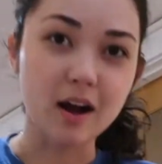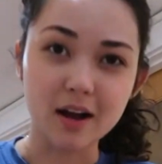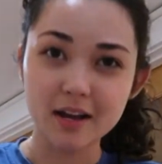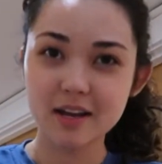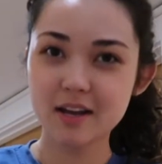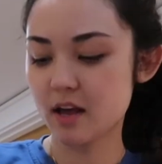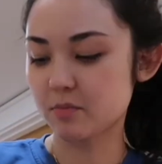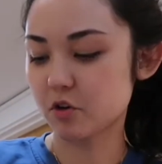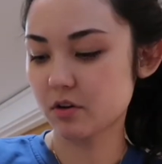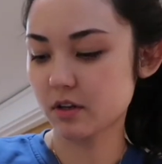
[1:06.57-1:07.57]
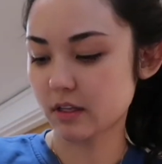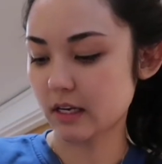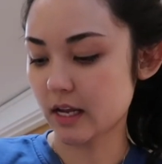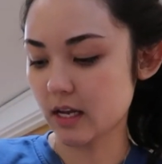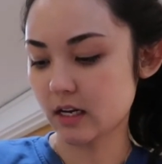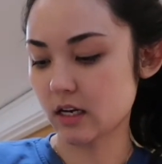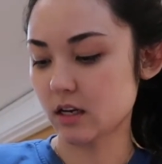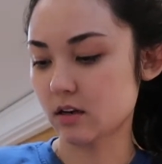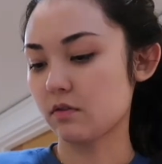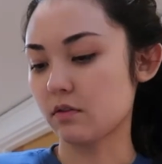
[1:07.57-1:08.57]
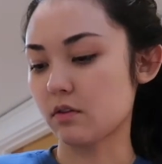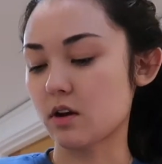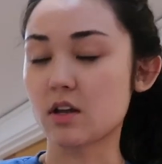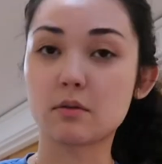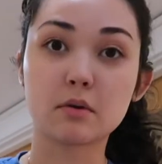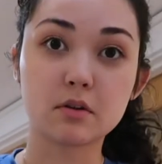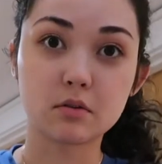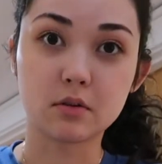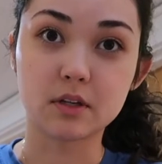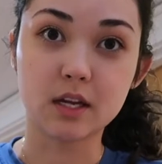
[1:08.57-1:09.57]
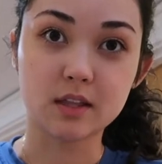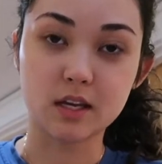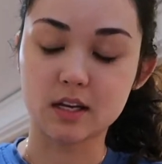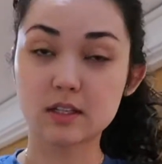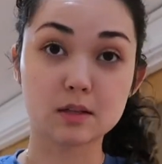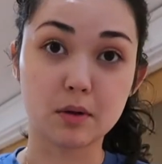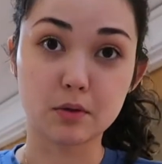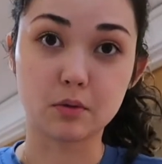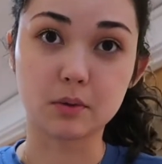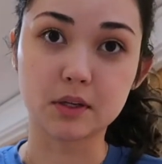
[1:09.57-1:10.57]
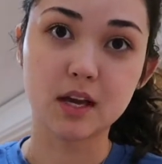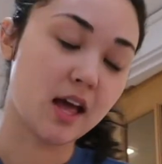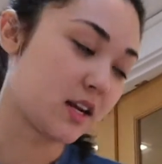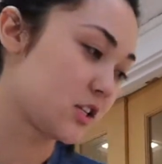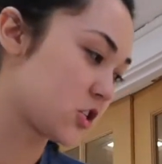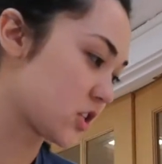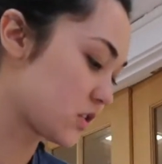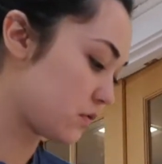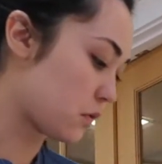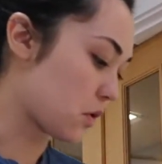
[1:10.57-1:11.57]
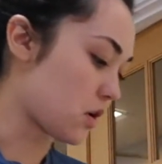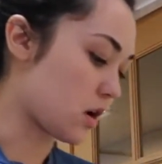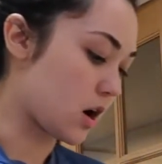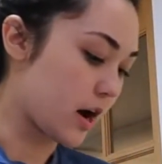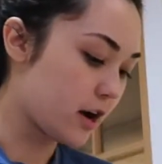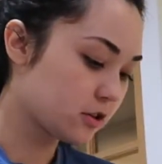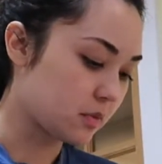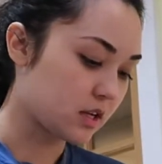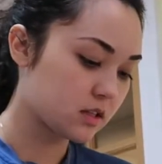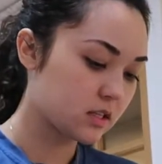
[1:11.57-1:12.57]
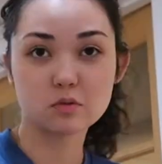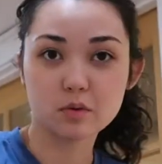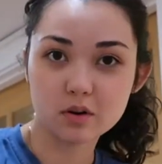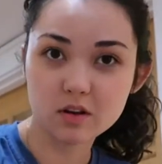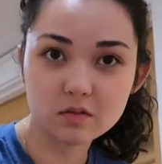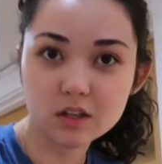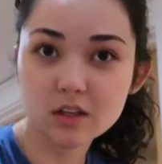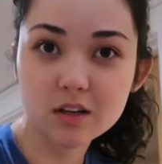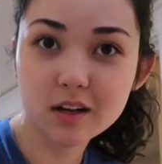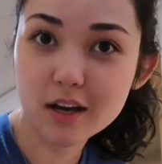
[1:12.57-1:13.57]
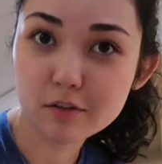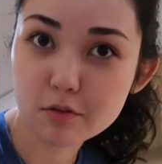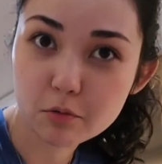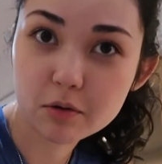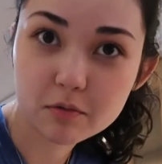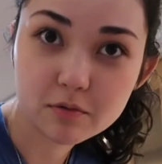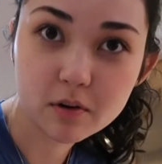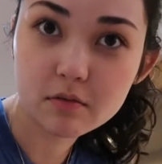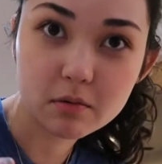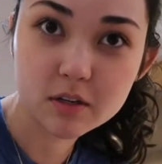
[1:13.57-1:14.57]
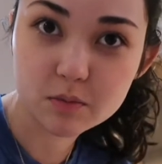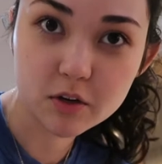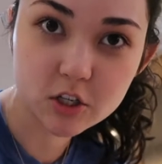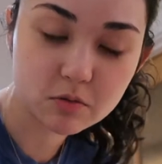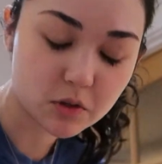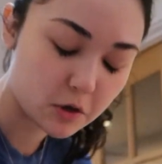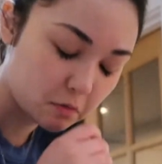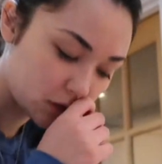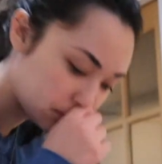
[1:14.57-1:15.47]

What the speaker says: I am currently nannying for a 3-year-old and then a 6-month-old, and it's just for our housemates. Super convenient and kind of a win for everyone, especially with COVID.